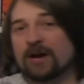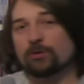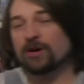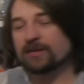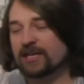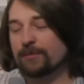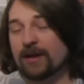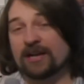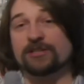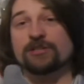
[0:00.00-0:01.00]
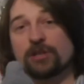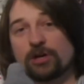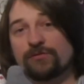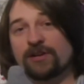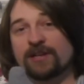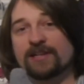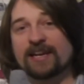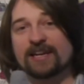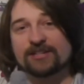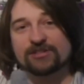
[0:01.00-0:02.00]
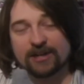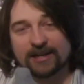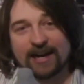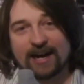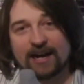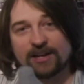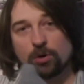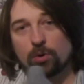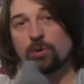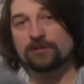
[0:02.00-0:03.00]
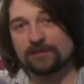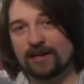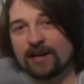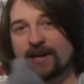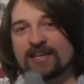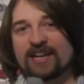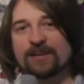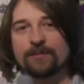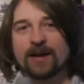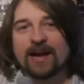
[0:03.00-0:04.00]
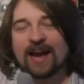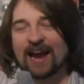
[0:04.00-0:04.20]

The Banu Hakim antediluvian is a guy called Hakim,